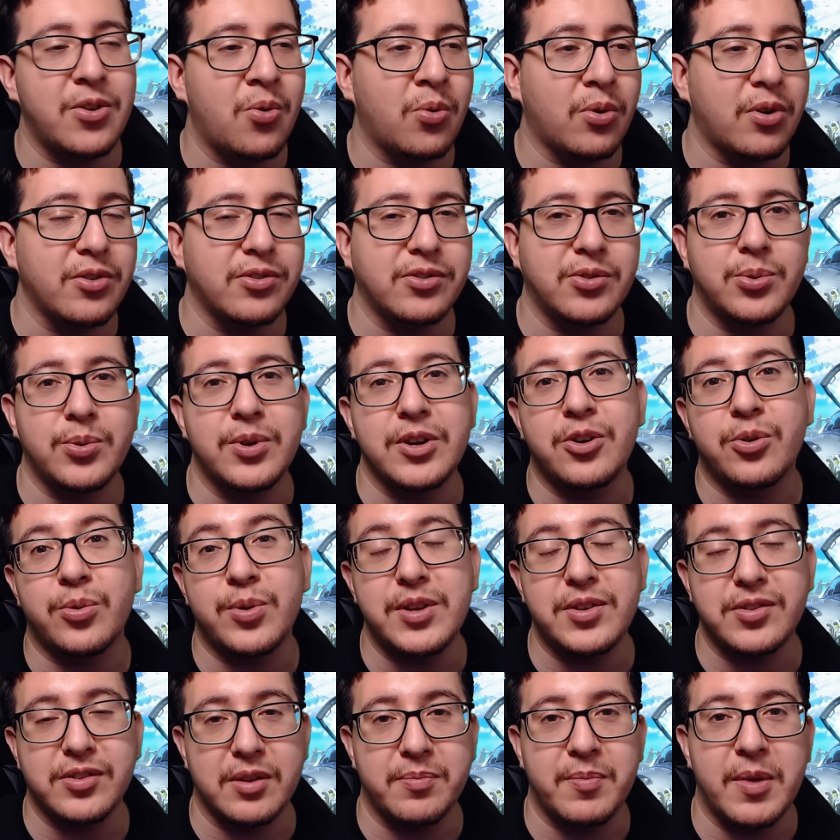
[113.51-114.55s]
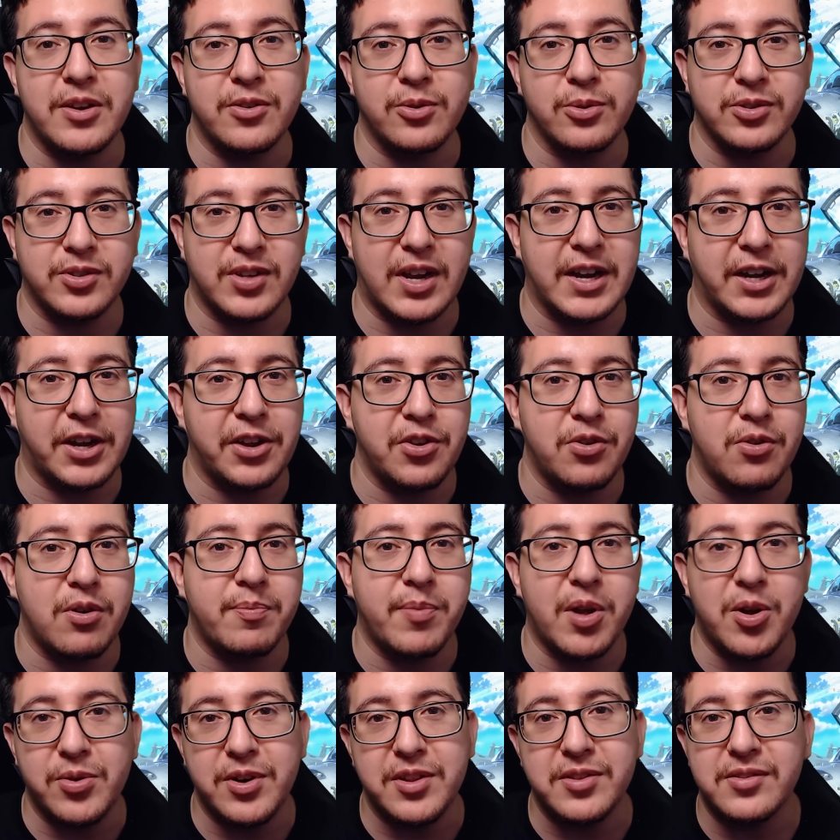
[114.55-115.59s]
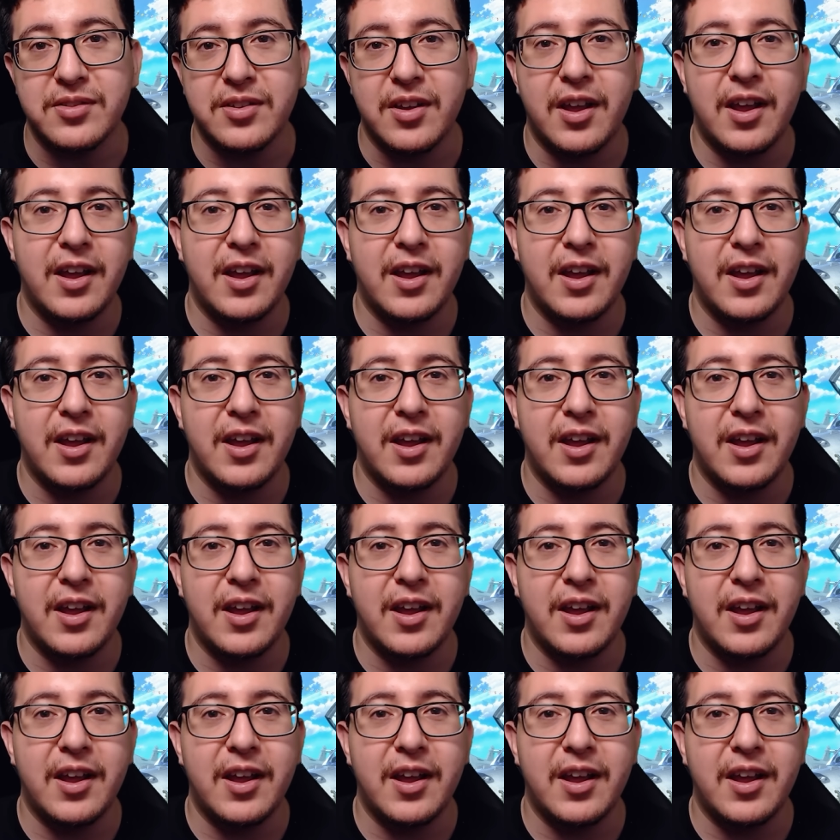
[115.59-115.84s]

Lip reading: order to increase the mental stack on your opponent.